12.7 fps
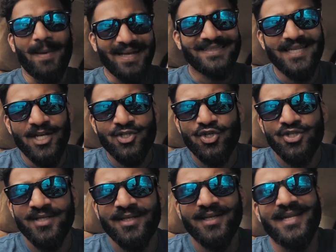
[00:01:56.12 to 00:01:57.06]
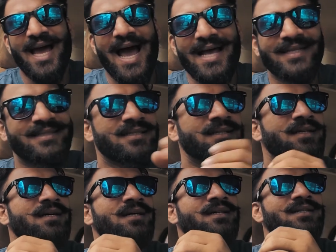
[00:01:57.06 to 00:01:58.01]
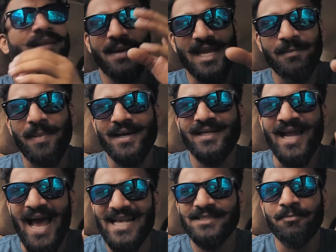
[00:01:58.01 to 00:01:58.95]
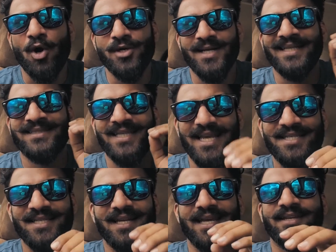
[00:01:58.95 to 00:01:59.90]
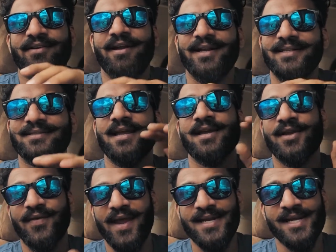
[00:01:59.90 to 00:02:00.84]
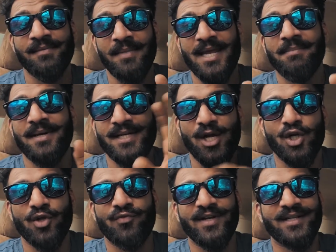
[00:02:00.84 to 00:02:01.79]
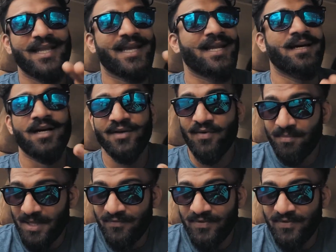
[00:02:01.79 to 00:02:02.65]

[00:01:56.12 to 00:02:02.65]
best search engine, it has the main part. It has monetization. Like, creators can create and make money out of it. They can earn from their